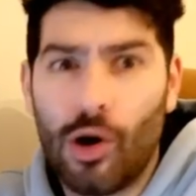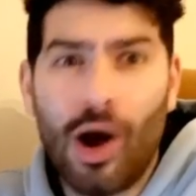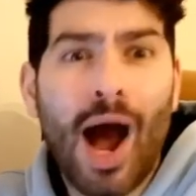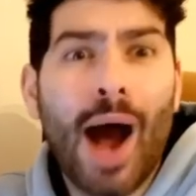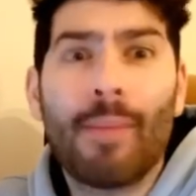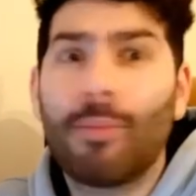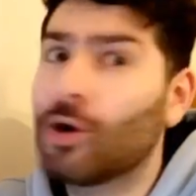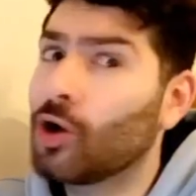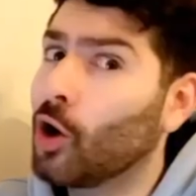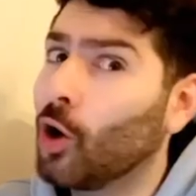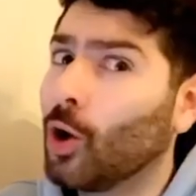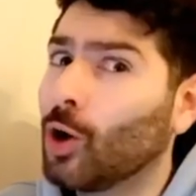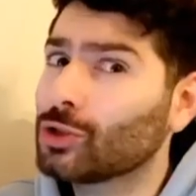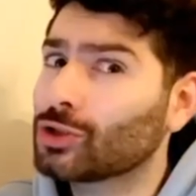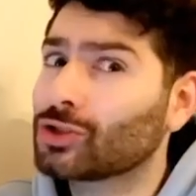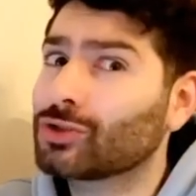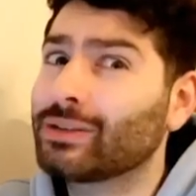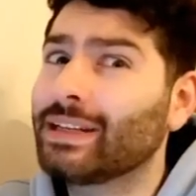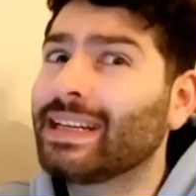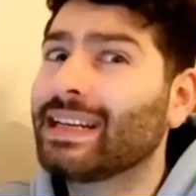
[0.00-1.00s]
I'm on a hot
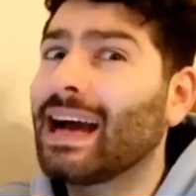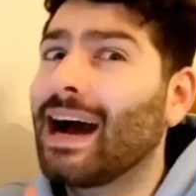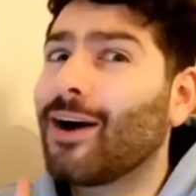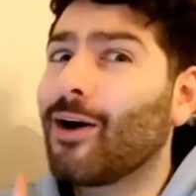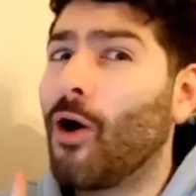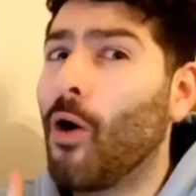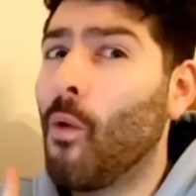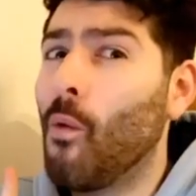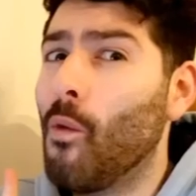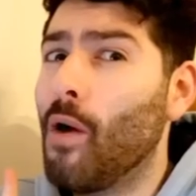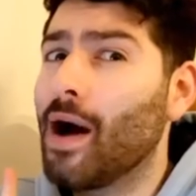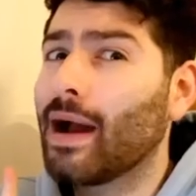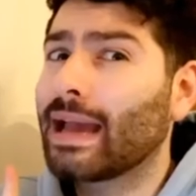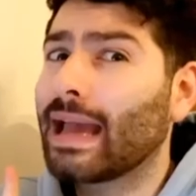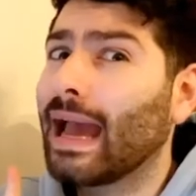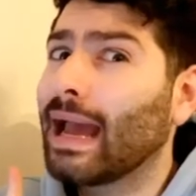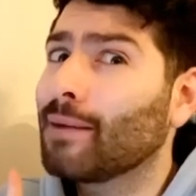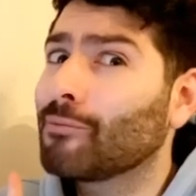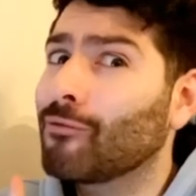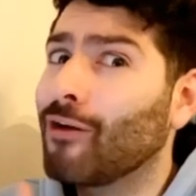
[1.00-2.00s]
streak, I got one
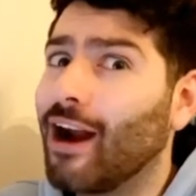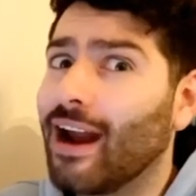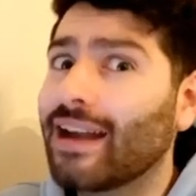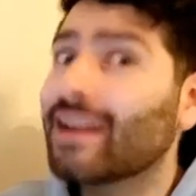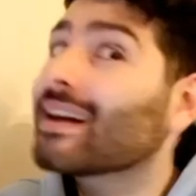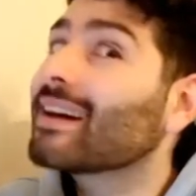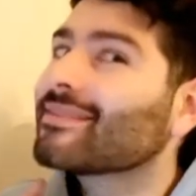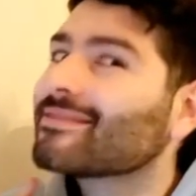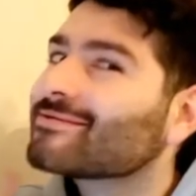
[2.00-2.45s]
game right.